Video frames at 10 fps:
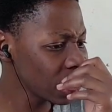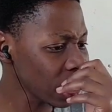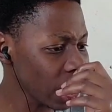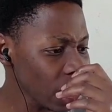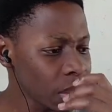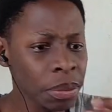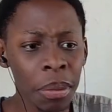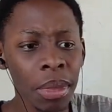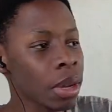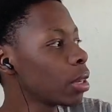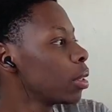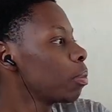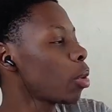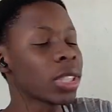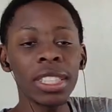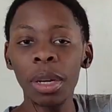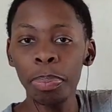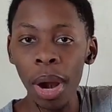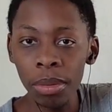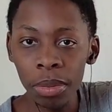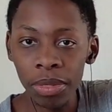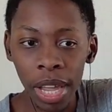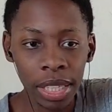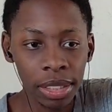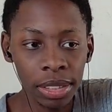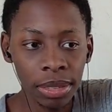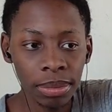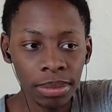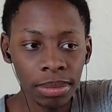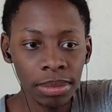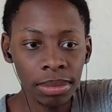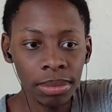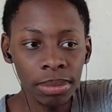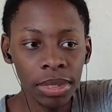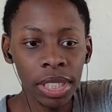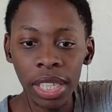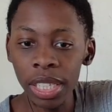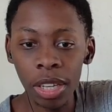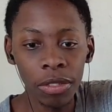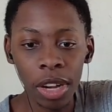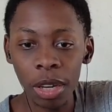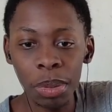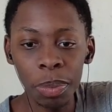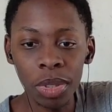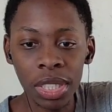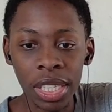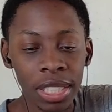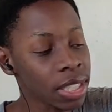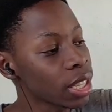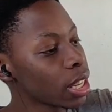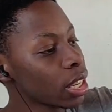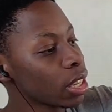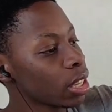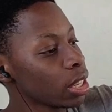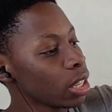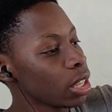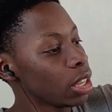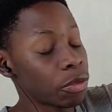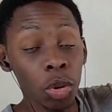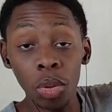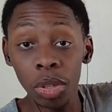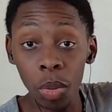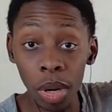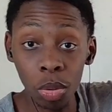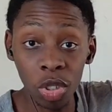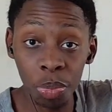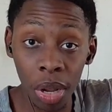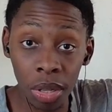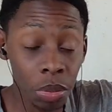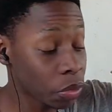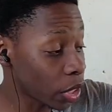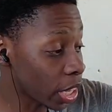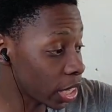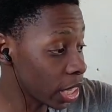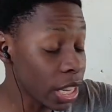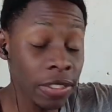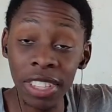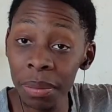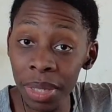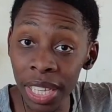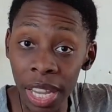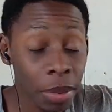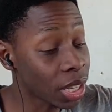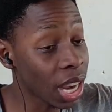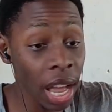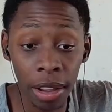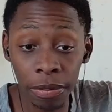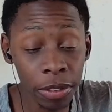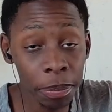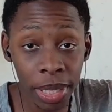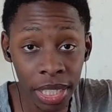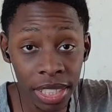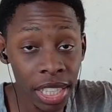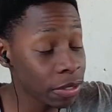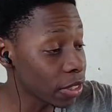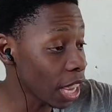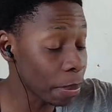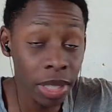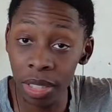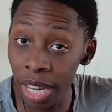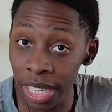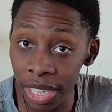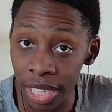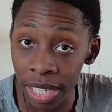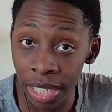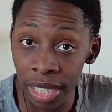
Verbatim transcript: The hell? Bro, this is the problem of like taking care of other people's kids if you're the one responsible for that kid, if something happened, God forbids anything happened to that kid.